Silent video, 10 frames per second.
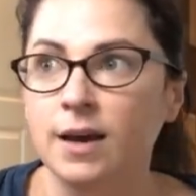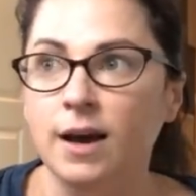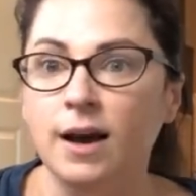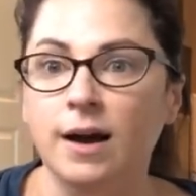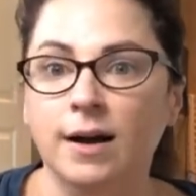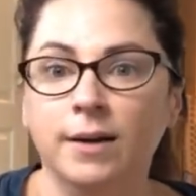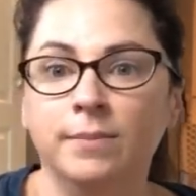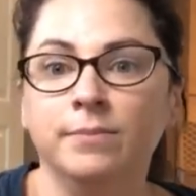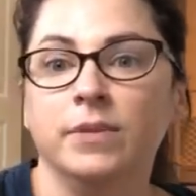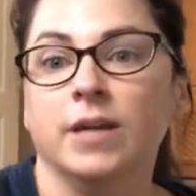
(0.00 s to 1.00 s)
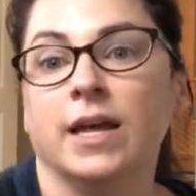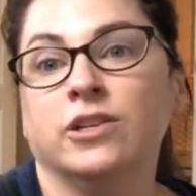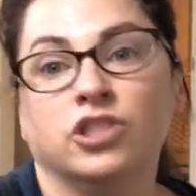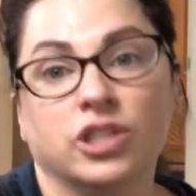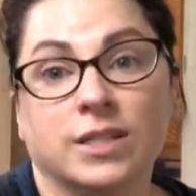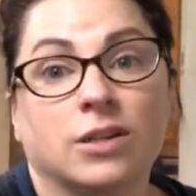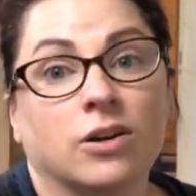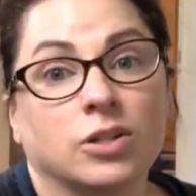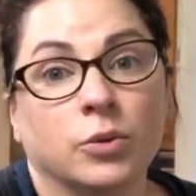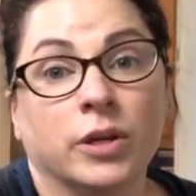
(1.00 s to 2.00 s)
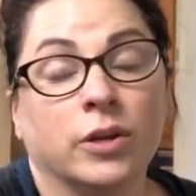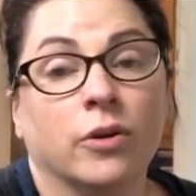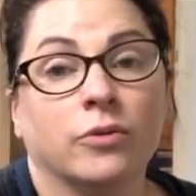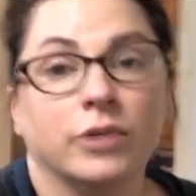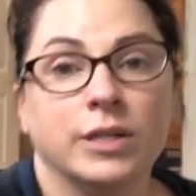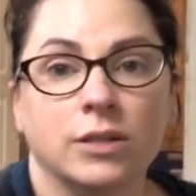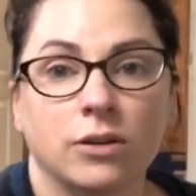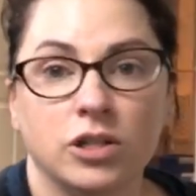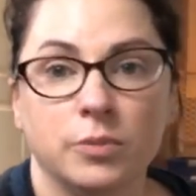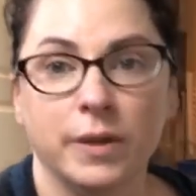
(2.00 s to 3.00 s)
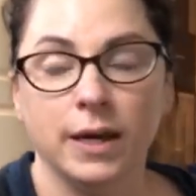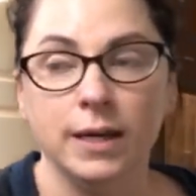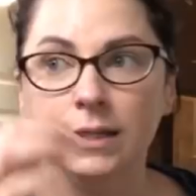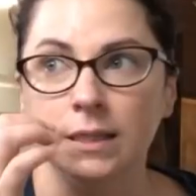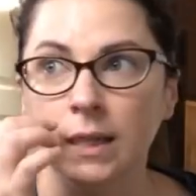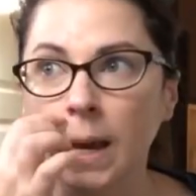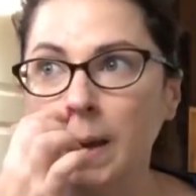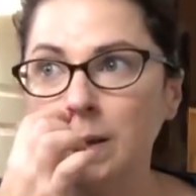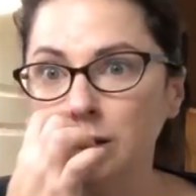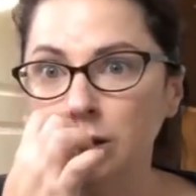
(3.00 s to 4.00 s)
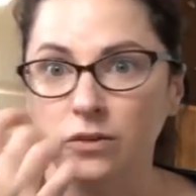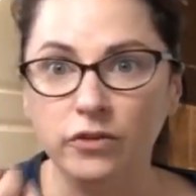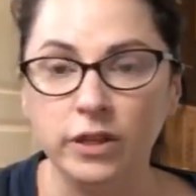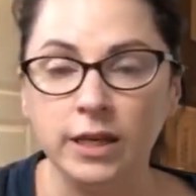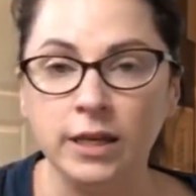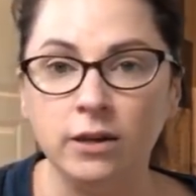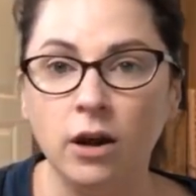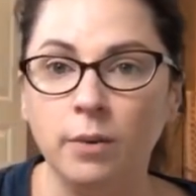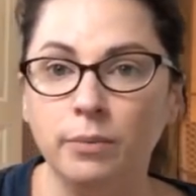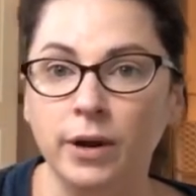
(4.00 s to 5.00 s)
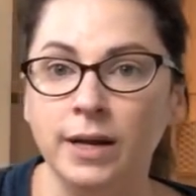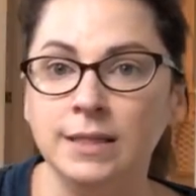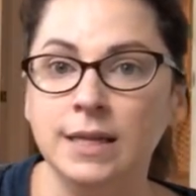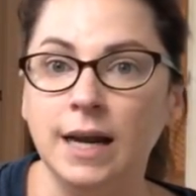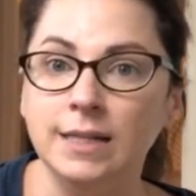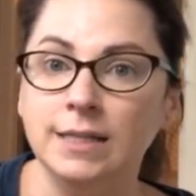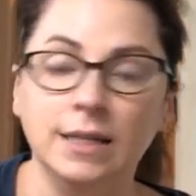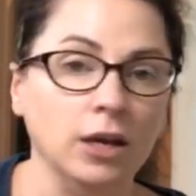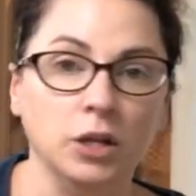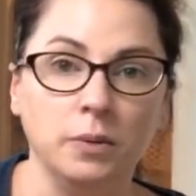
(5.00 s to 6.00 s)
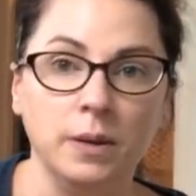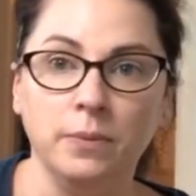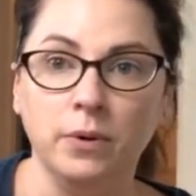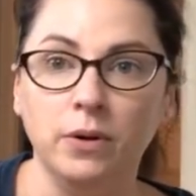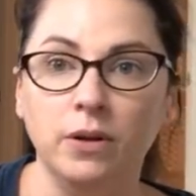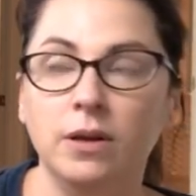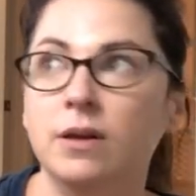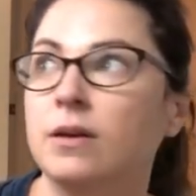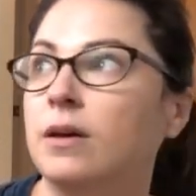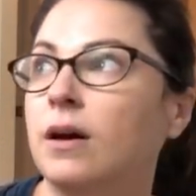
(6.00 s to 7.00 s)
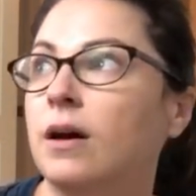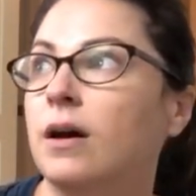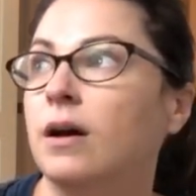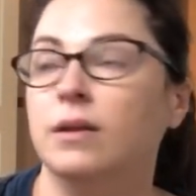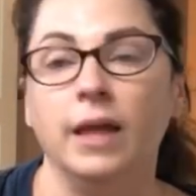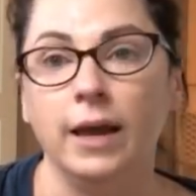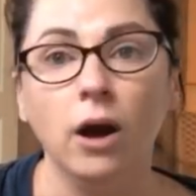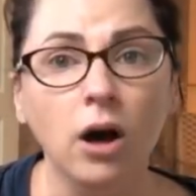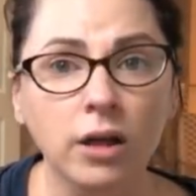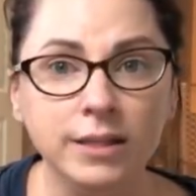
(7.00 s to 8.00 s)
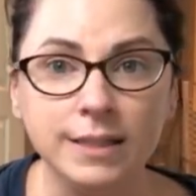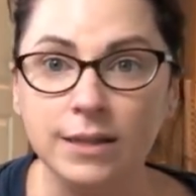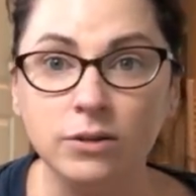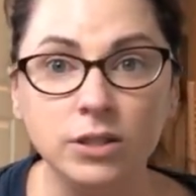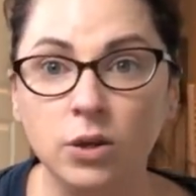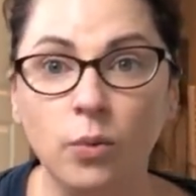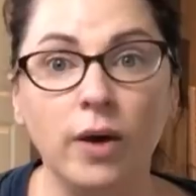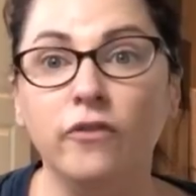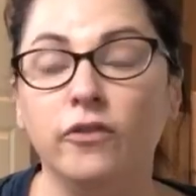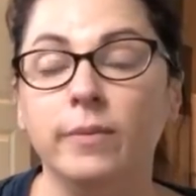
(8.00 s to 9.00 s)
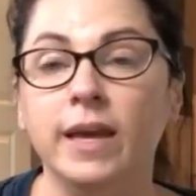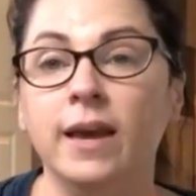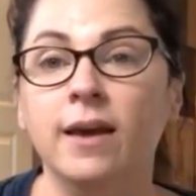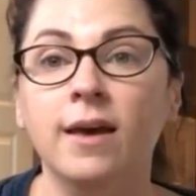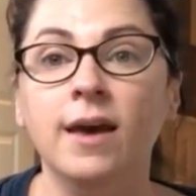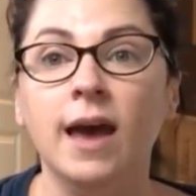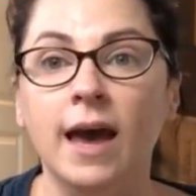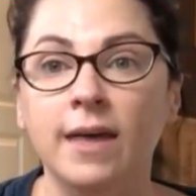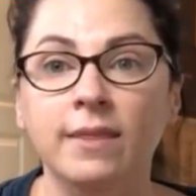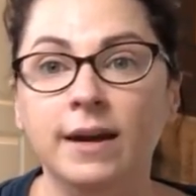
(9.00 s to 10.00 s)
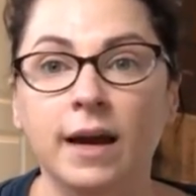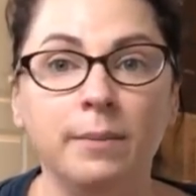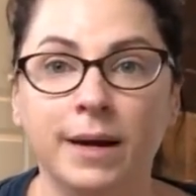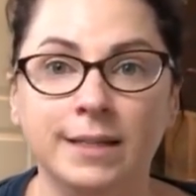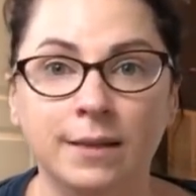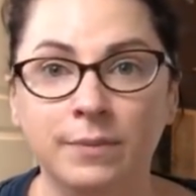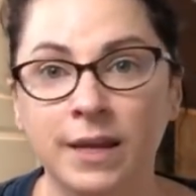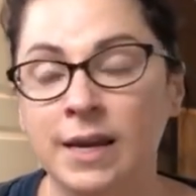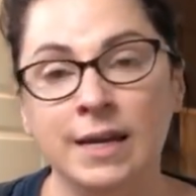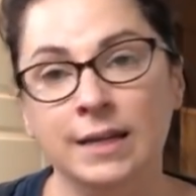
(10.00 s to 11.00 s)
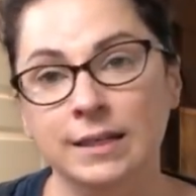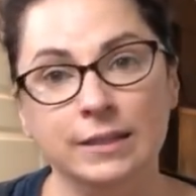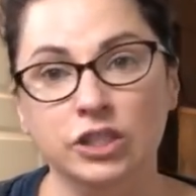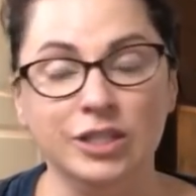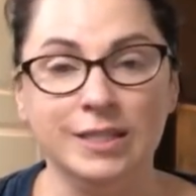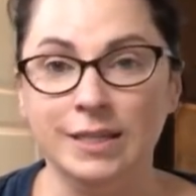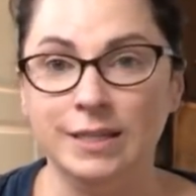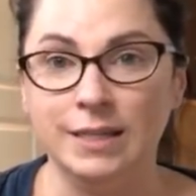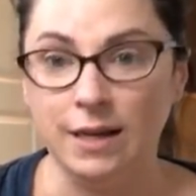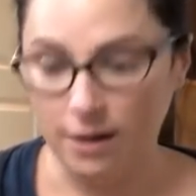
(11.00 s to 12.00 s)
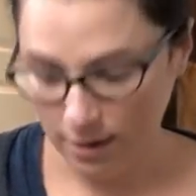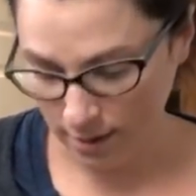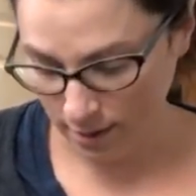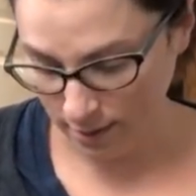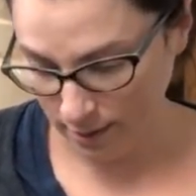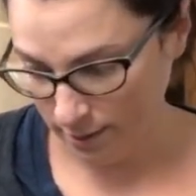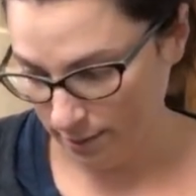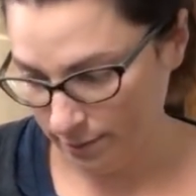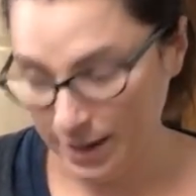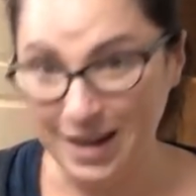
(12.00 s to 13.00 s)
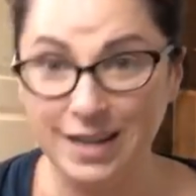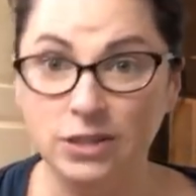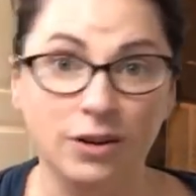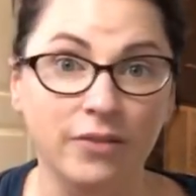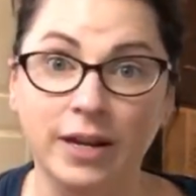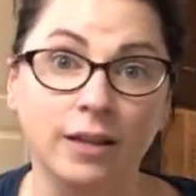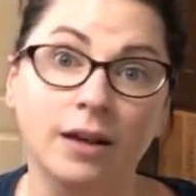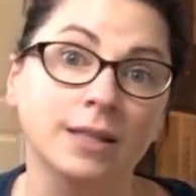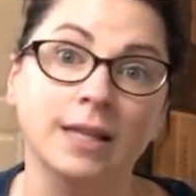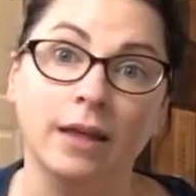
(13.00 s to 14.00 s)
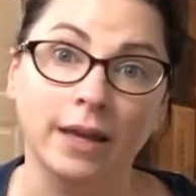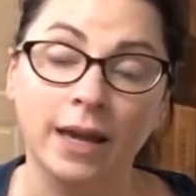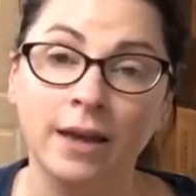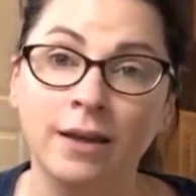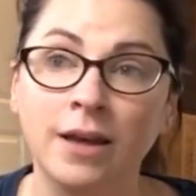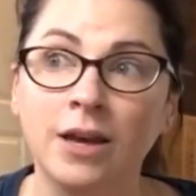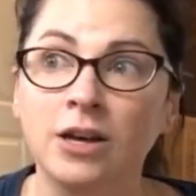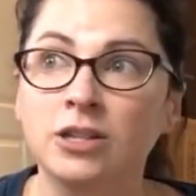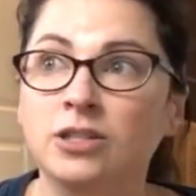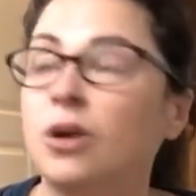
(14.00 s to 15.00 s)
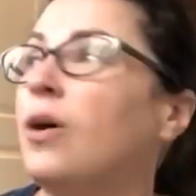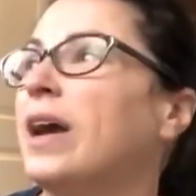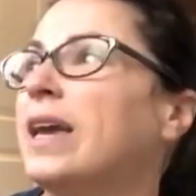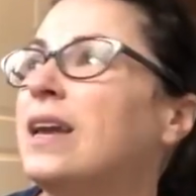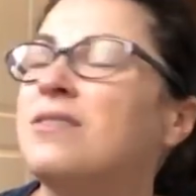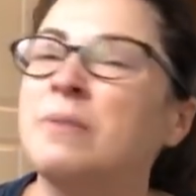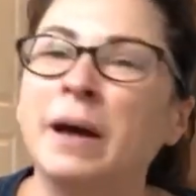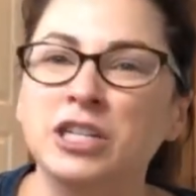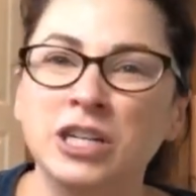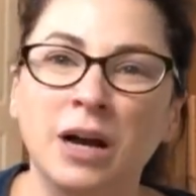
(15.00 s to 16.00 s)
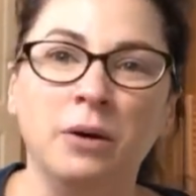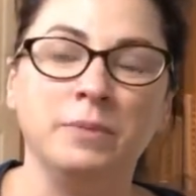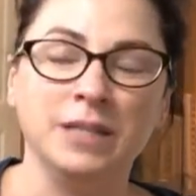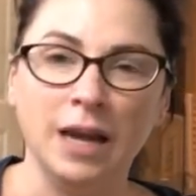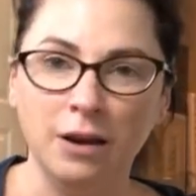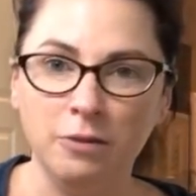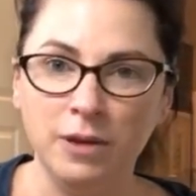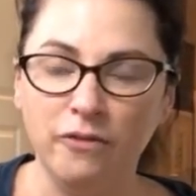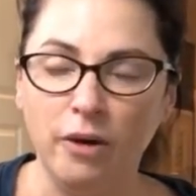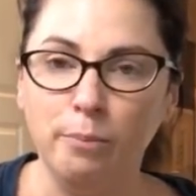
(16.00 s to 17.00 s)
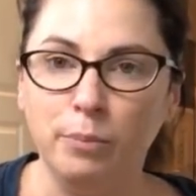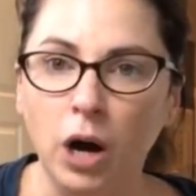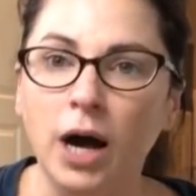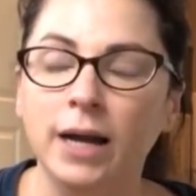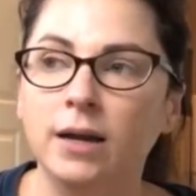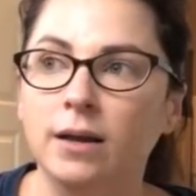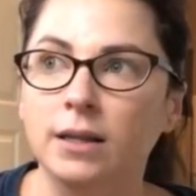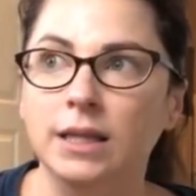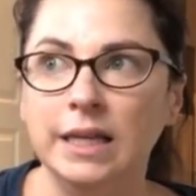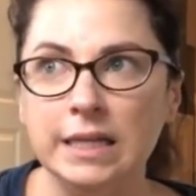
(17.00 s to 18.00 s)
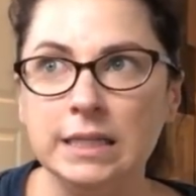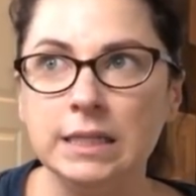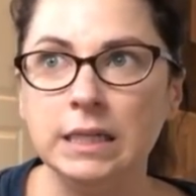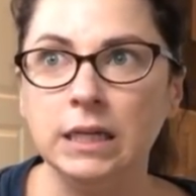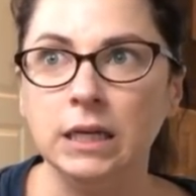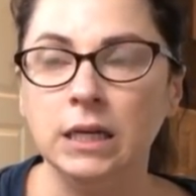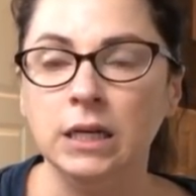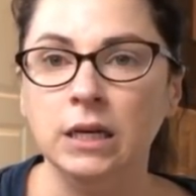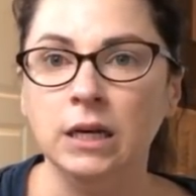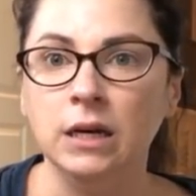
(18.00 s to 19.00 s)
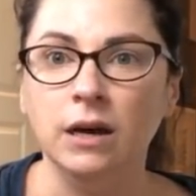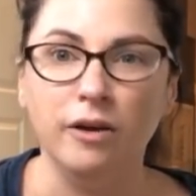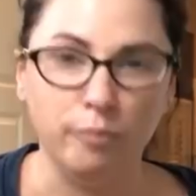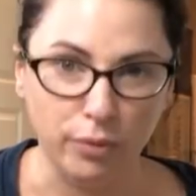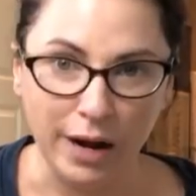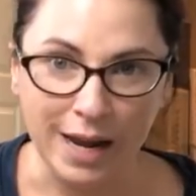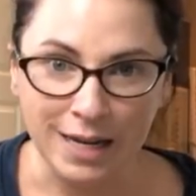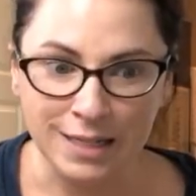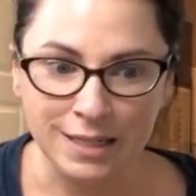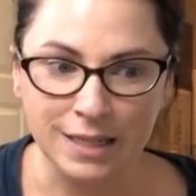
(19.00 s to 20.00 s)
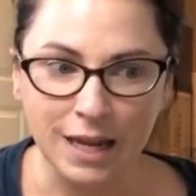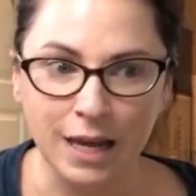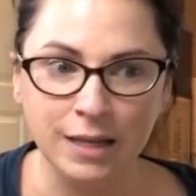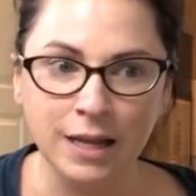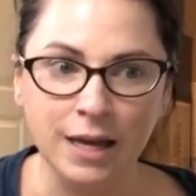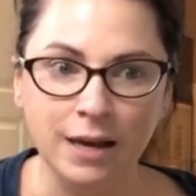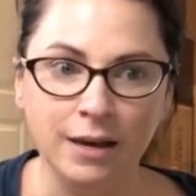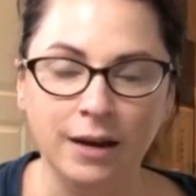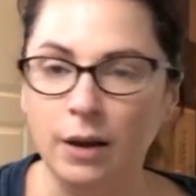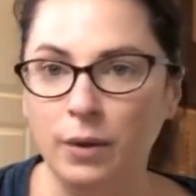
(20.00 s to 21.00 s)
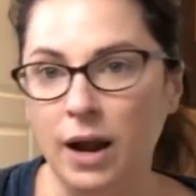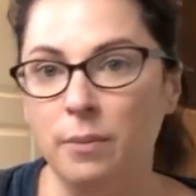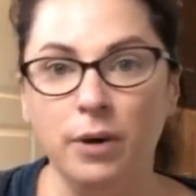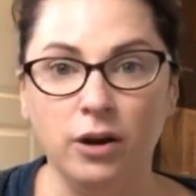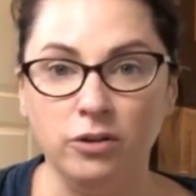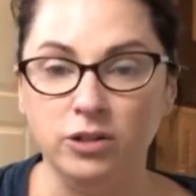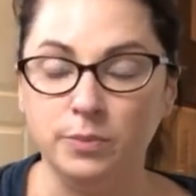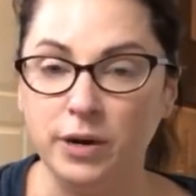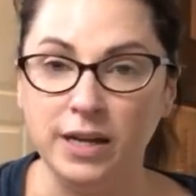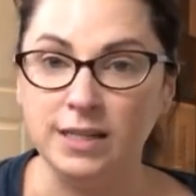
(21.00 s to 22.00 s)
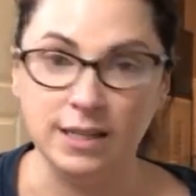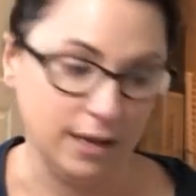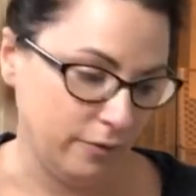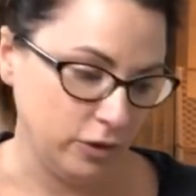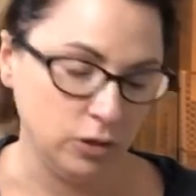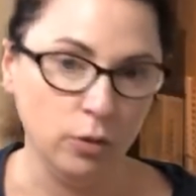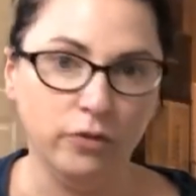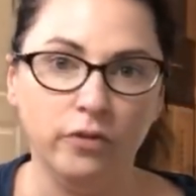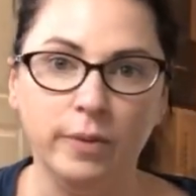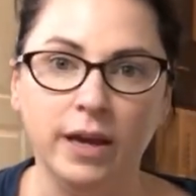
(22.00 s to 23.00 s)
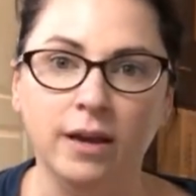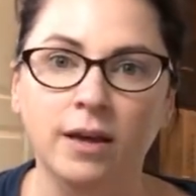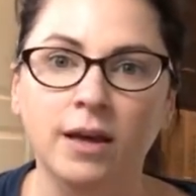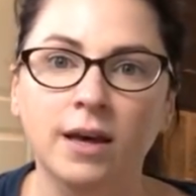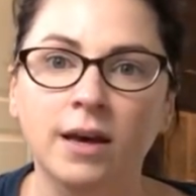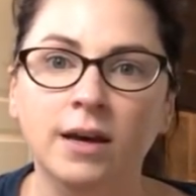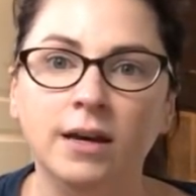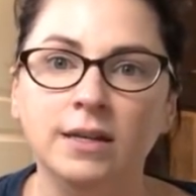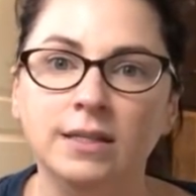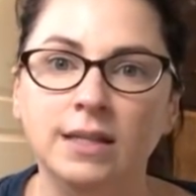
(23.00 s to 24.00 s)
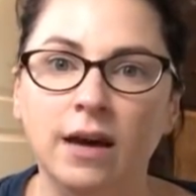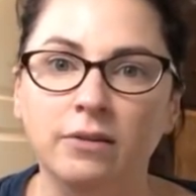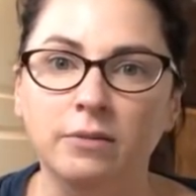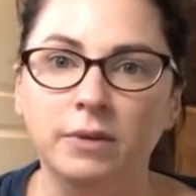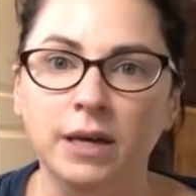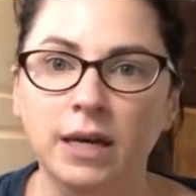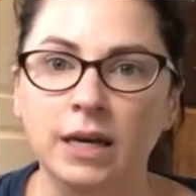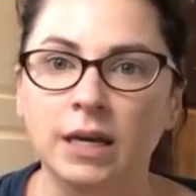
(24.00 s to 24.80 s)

and just start doing your own research, because truthfully there are brands that I see other people are like, oh, this sells so well for me, and then I buy something and it just sits there and I don't have any luck selling it. So I can't even imagine how upset I would be if I bought a list of brands and then I went out and bought all those brands and they never sold for me. Because that would be